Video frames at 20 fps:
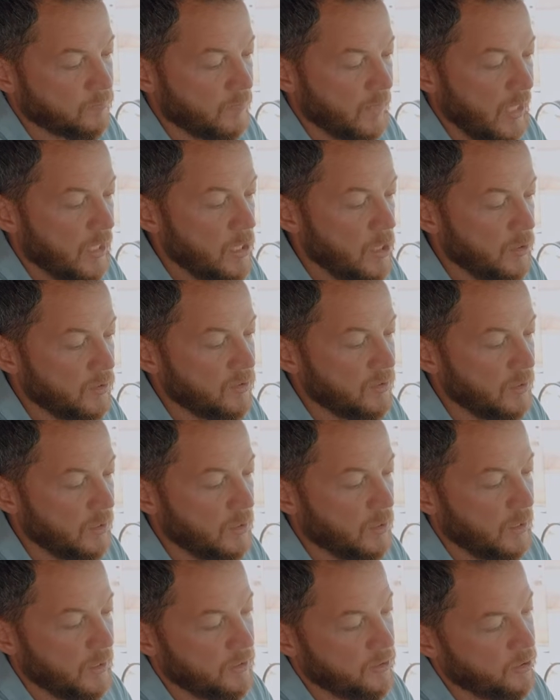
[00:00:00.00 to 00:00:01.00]
and using the
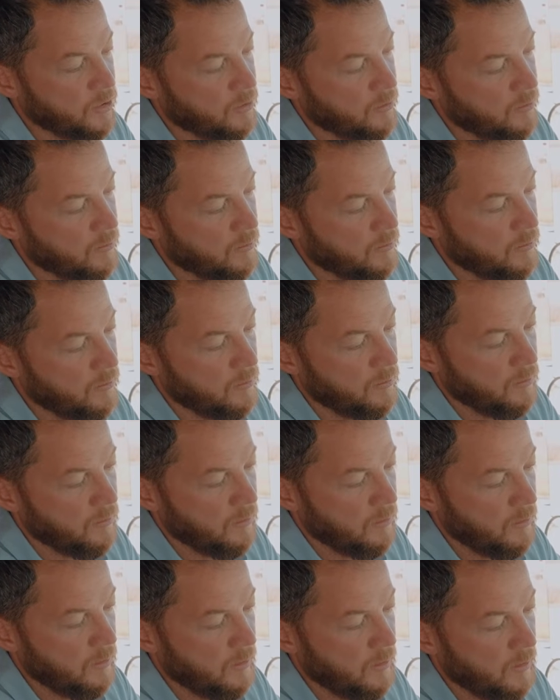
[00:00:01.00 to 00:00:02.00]
clutch.
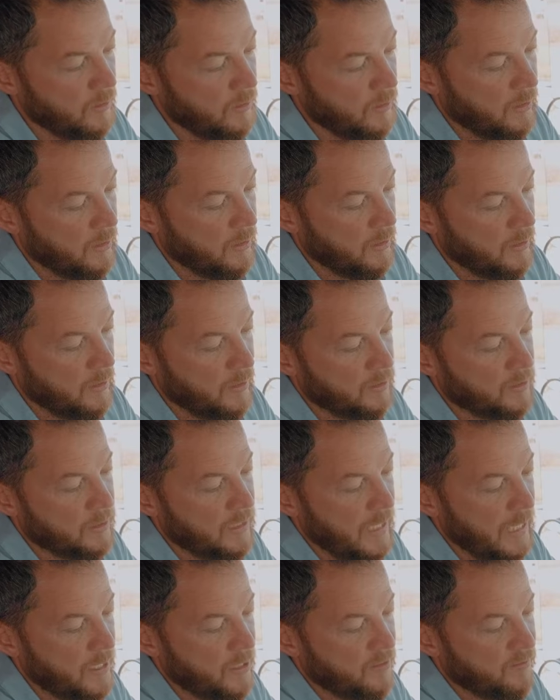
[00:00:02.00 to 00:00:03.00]
There's
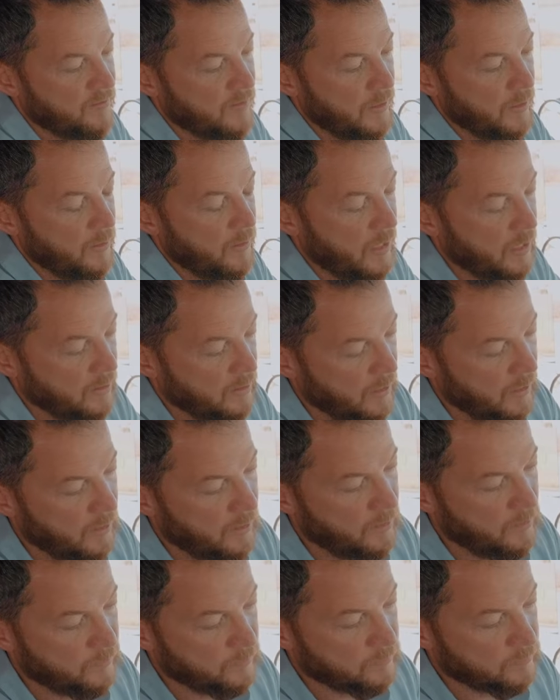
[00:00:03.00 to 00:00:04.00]
the end of it right
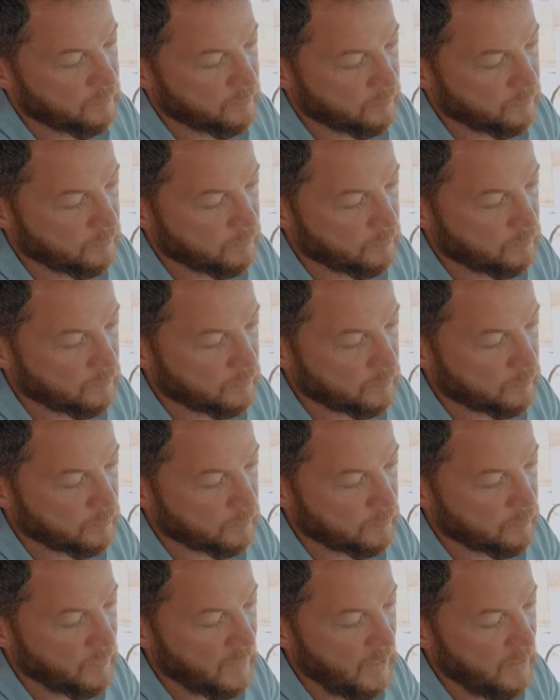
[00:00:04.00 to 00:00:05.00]
there.
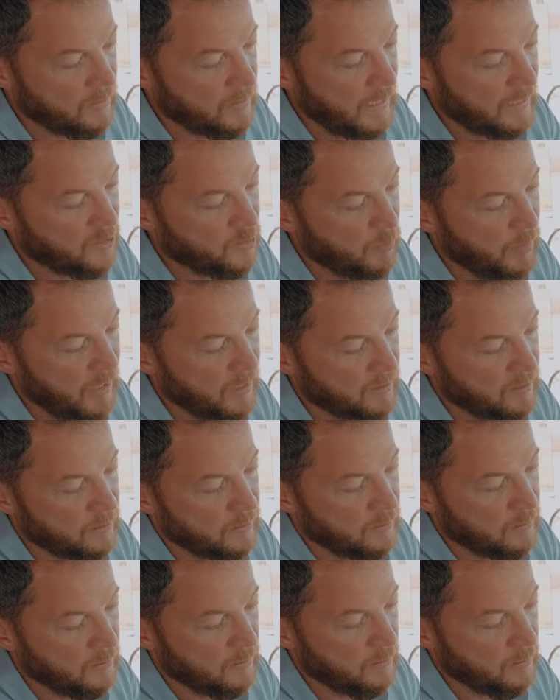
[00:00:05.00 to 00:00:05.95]
Dead space.